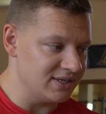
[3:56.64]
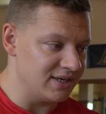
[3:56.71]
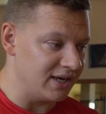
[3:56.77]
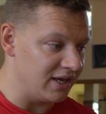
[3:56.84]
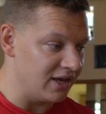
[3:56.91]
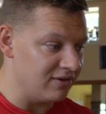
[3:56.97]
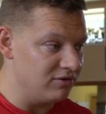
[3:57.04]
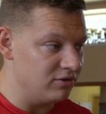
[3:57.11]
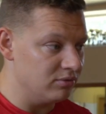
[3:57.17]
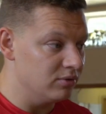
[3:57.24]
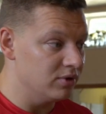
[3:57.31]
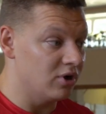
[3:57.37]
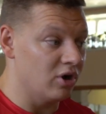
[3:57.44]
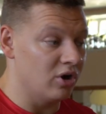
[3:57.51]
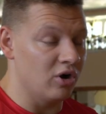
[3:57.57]
that I gave you
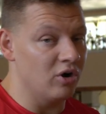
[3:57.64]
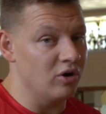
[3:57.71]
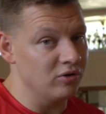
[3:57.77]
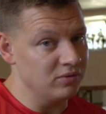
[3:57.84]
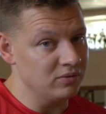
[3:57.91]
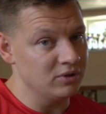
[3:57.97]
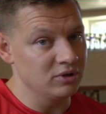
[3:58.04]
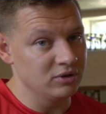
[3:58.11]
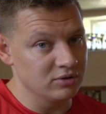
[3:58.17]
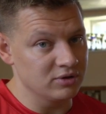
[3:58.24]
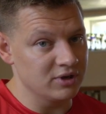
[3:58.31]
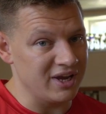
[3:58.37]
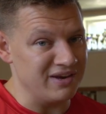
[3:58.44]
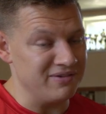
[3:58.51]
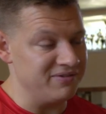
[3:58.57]
all
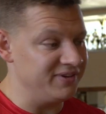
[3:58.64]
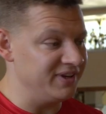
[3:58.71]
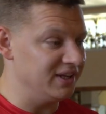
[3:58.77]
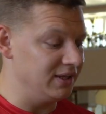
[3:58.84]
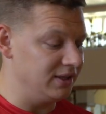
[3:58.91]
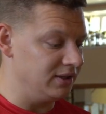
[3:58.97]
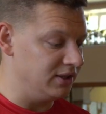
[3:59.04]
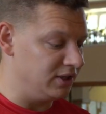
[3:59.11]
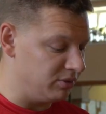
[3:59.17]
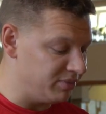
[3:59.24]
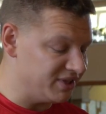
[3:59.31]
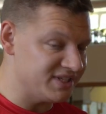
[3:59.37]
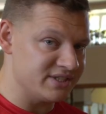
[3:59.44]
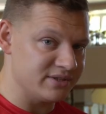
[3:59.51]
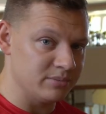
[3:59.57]
look and feel a little
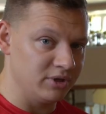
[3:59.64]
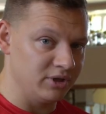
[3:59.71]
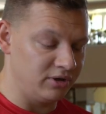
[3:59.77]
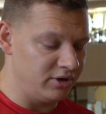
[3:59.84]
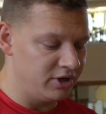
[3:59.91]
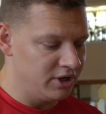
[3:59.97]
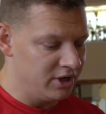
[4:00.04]
bit similar,